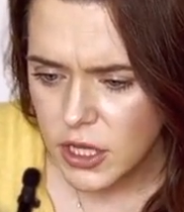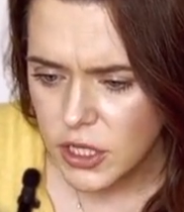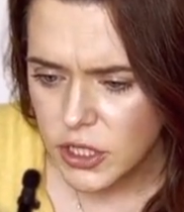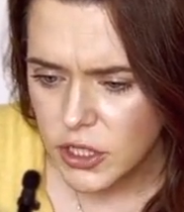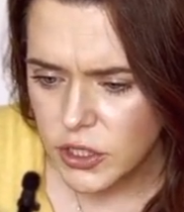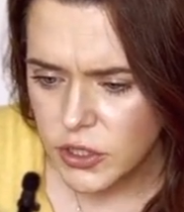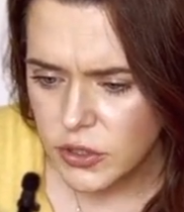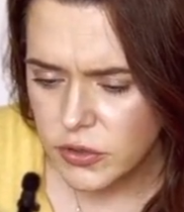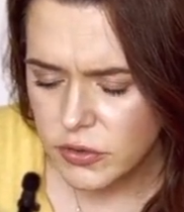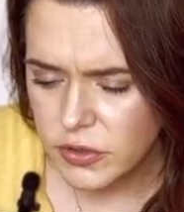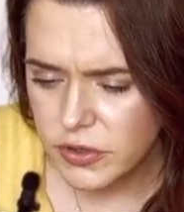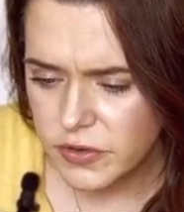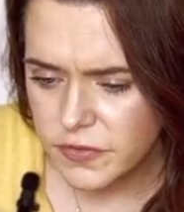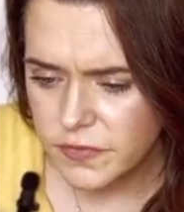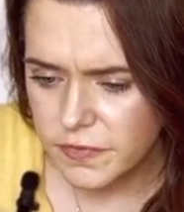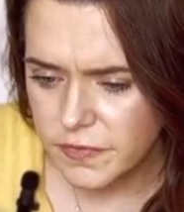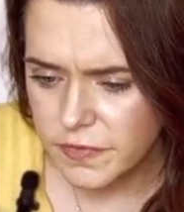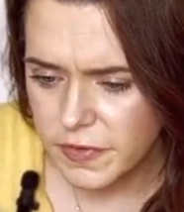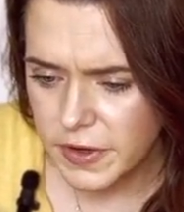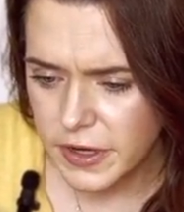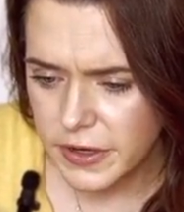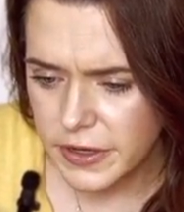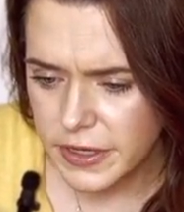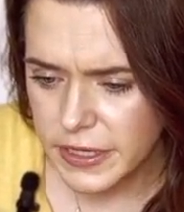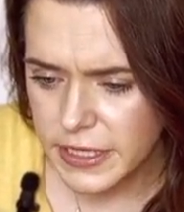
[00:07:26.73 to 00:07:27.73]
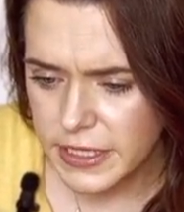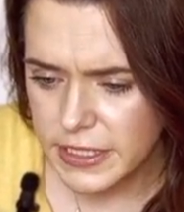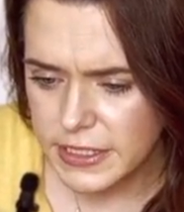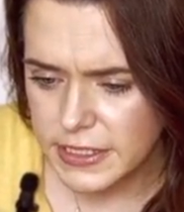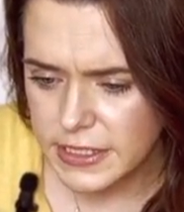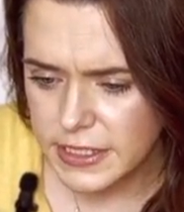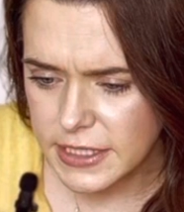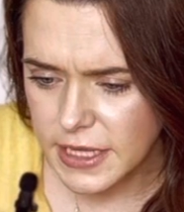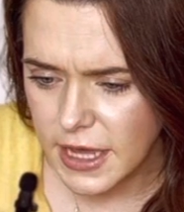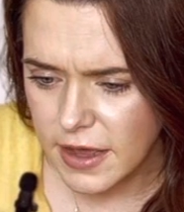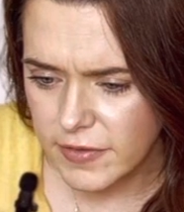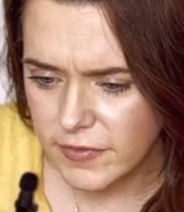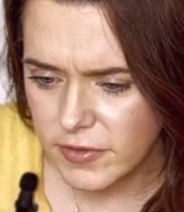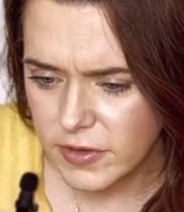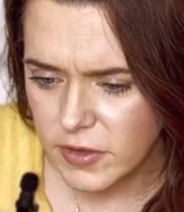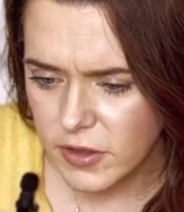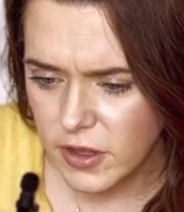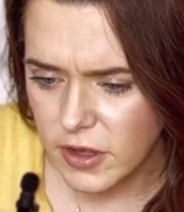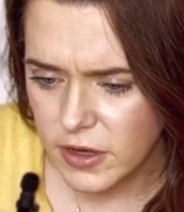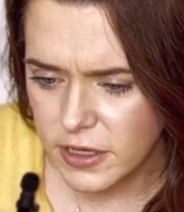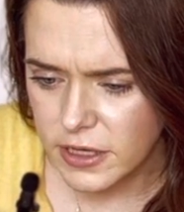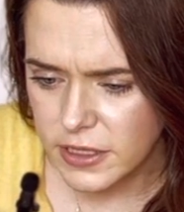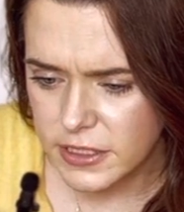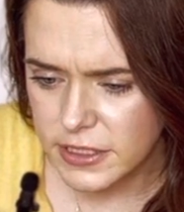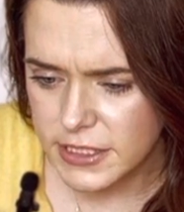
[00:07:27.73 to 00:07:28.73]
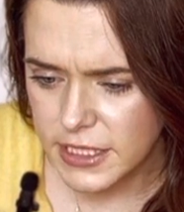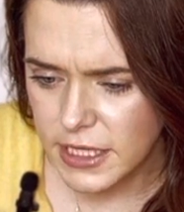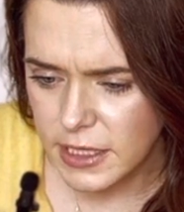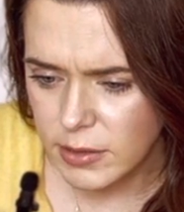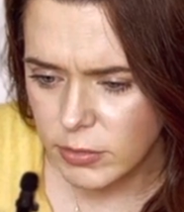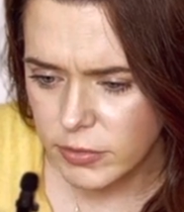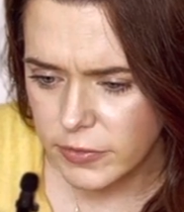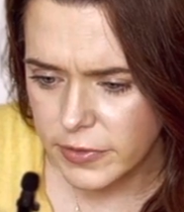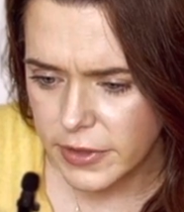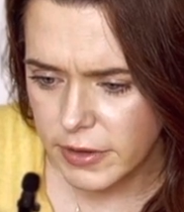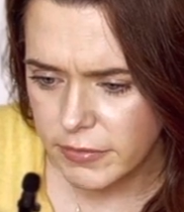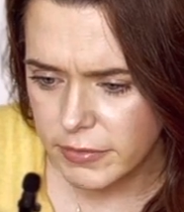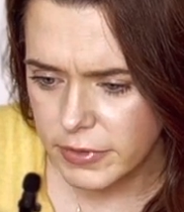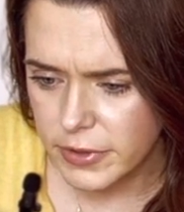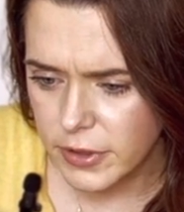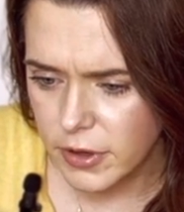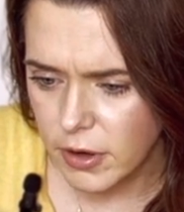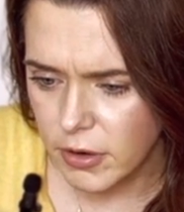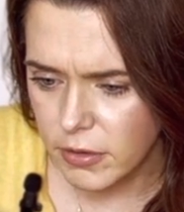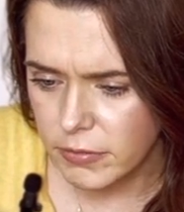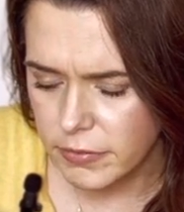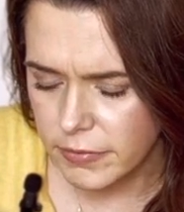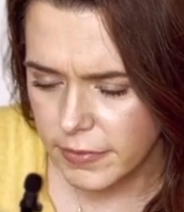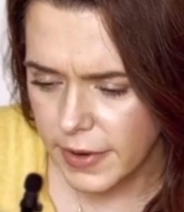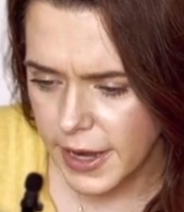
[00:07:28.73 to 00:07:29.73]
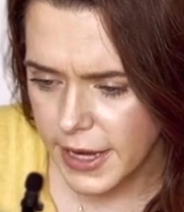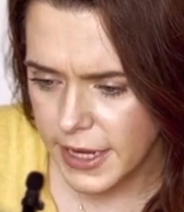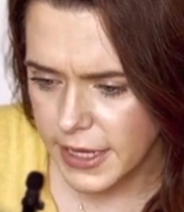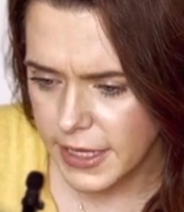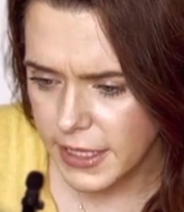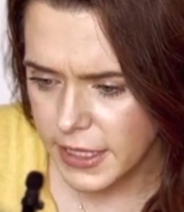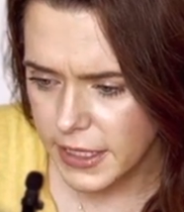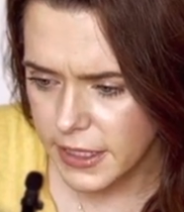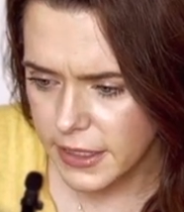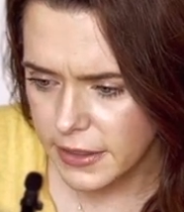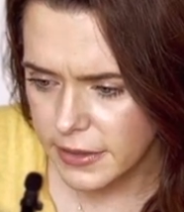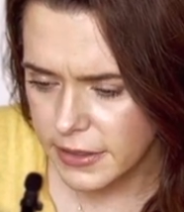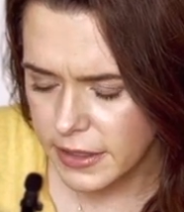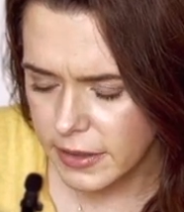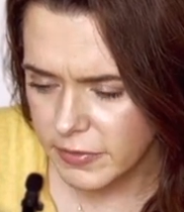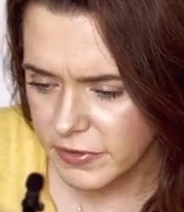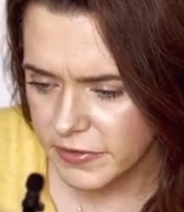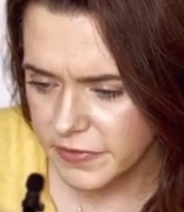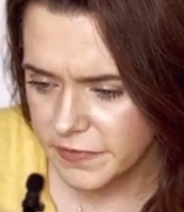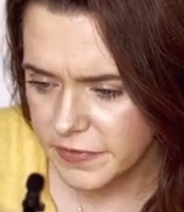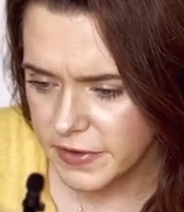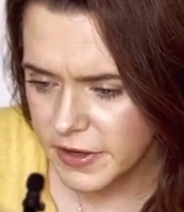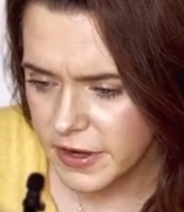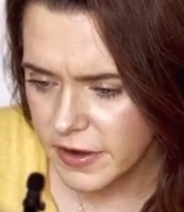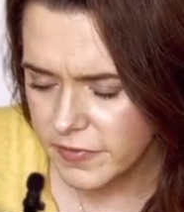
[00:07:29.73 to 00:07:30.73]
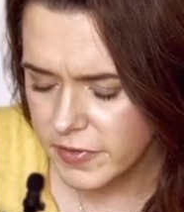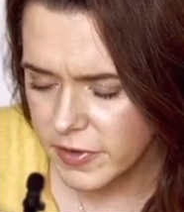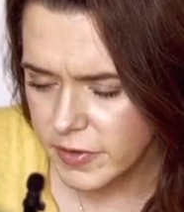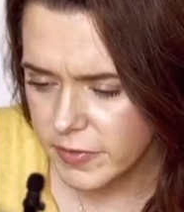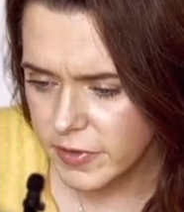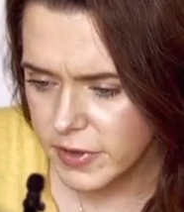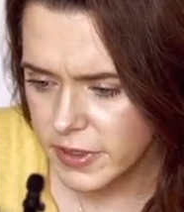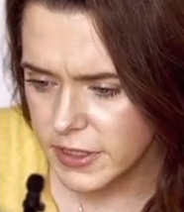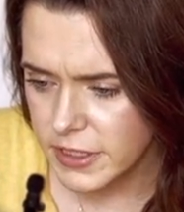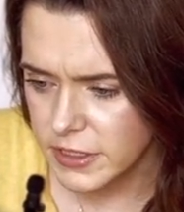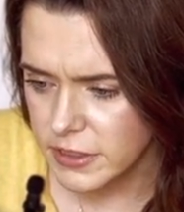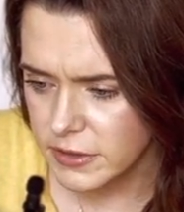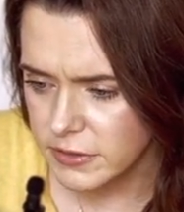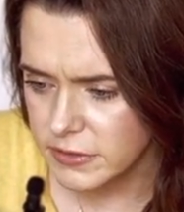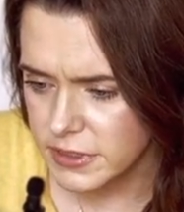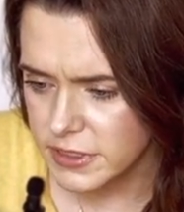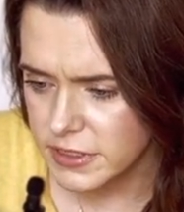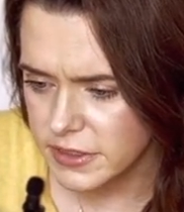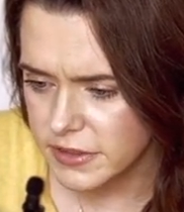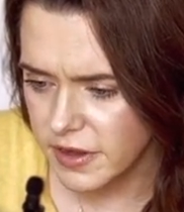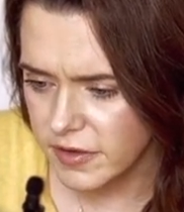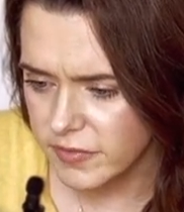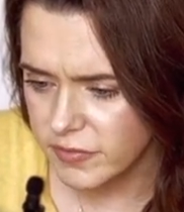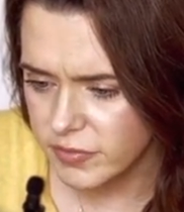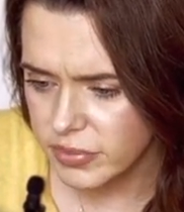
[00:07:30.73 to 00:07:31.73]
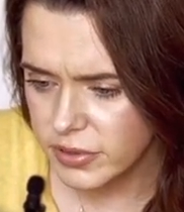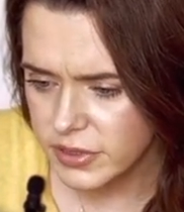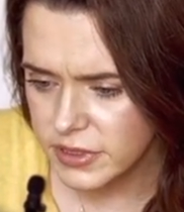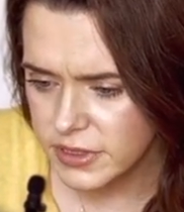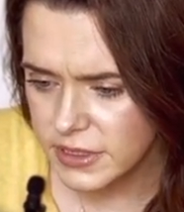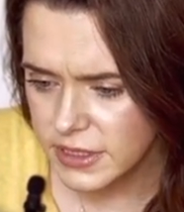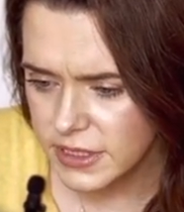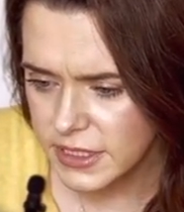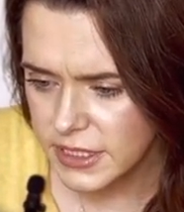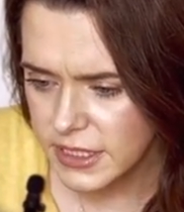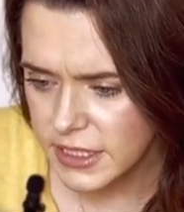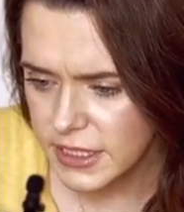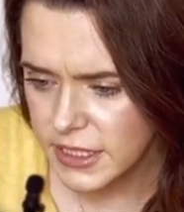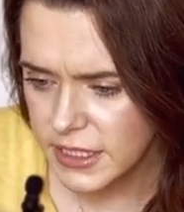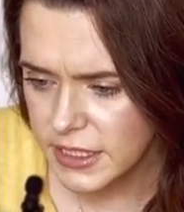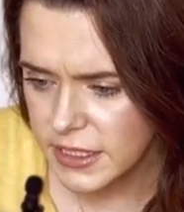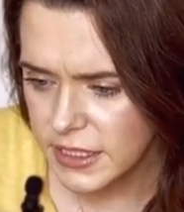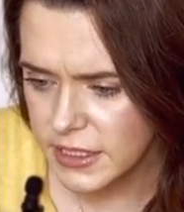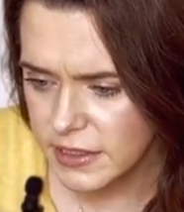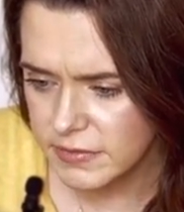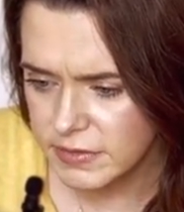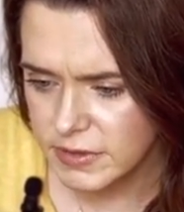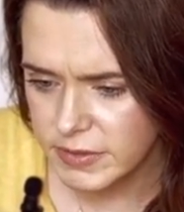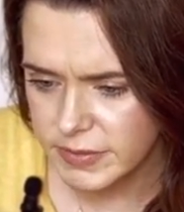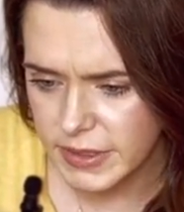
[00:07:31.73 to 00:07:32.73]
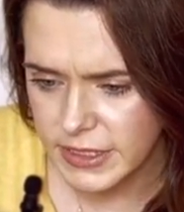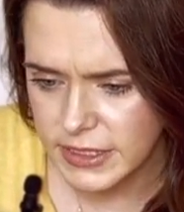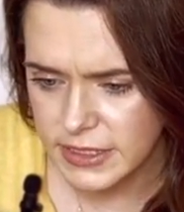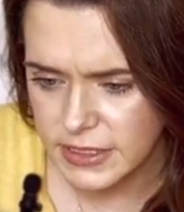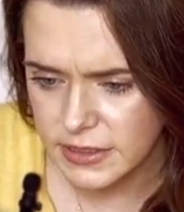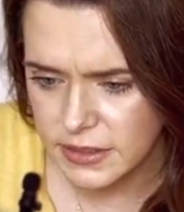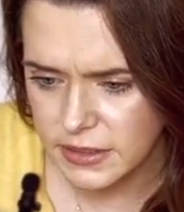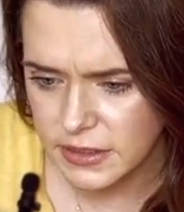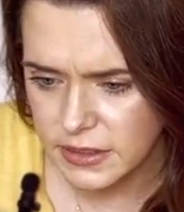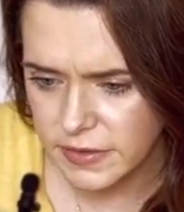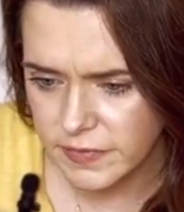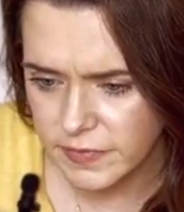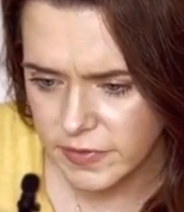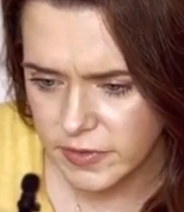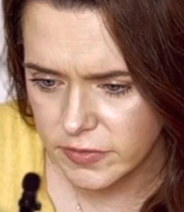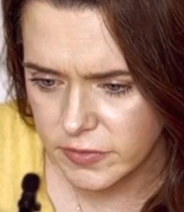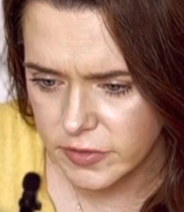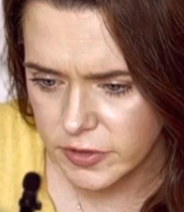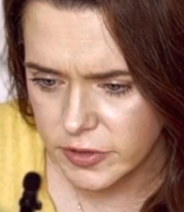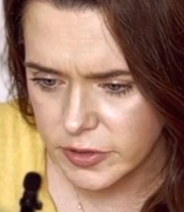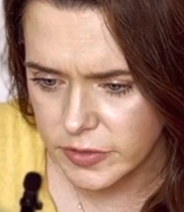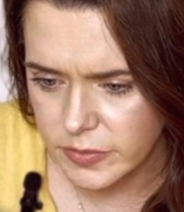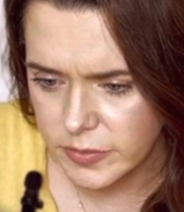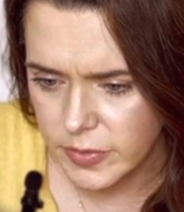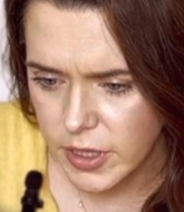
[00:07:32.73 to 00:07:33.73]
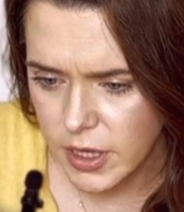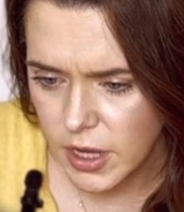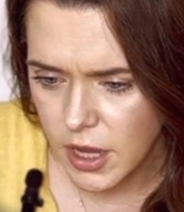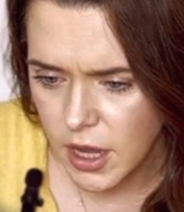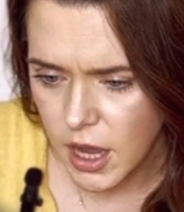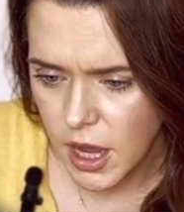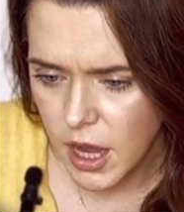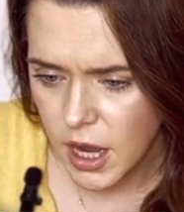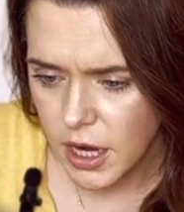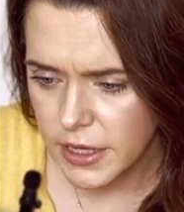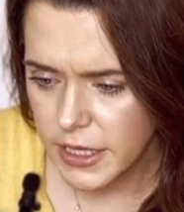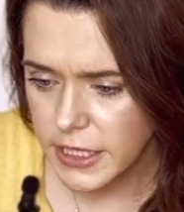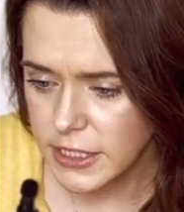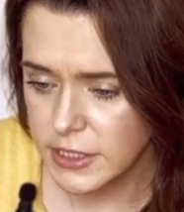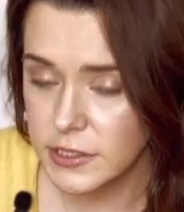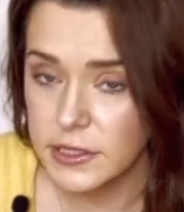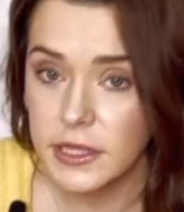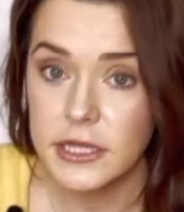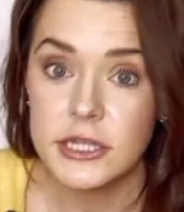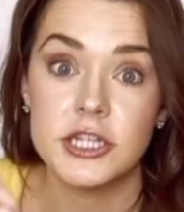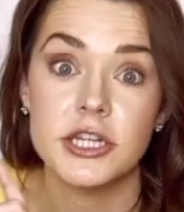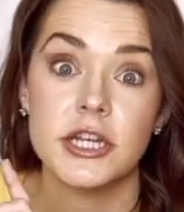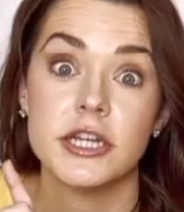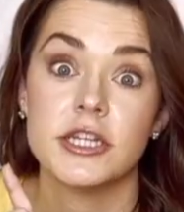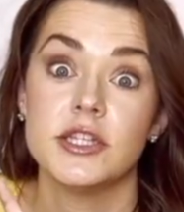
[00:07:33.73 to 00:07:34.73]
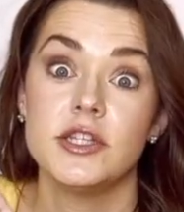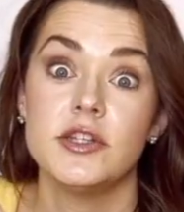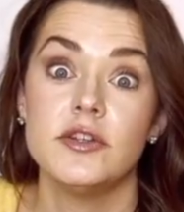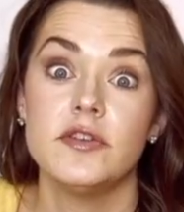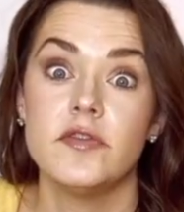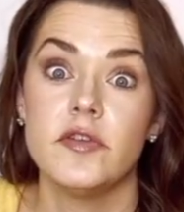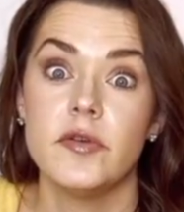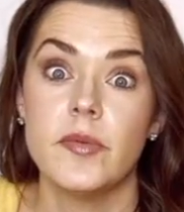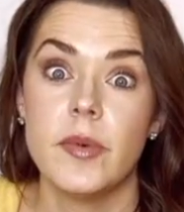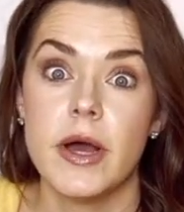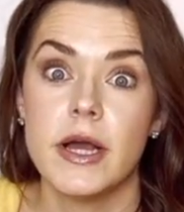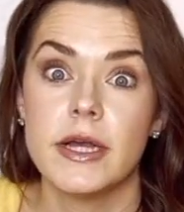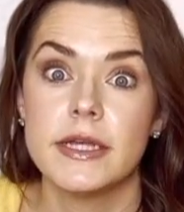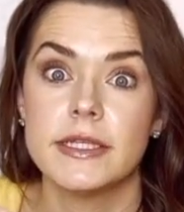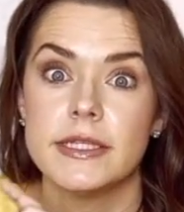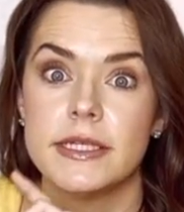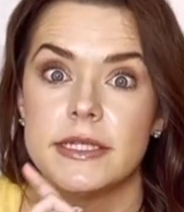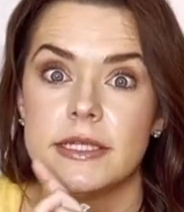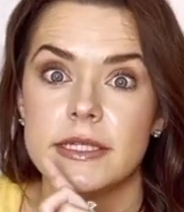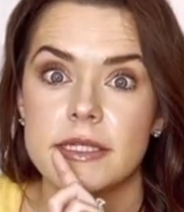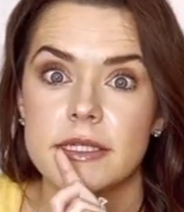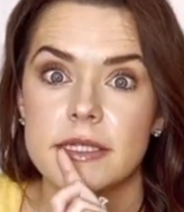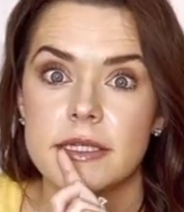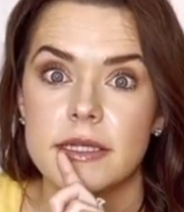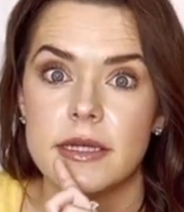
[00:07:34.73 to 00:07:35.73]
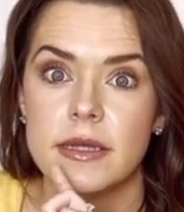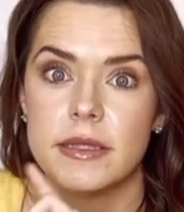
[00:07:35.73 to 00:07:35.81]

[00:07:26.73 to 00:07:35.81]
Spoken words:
You could very easily have a longer table that would go right here that would fit everyone, and you'd still have plenty of space in the living room. All right, so that checks 2 of our boxes.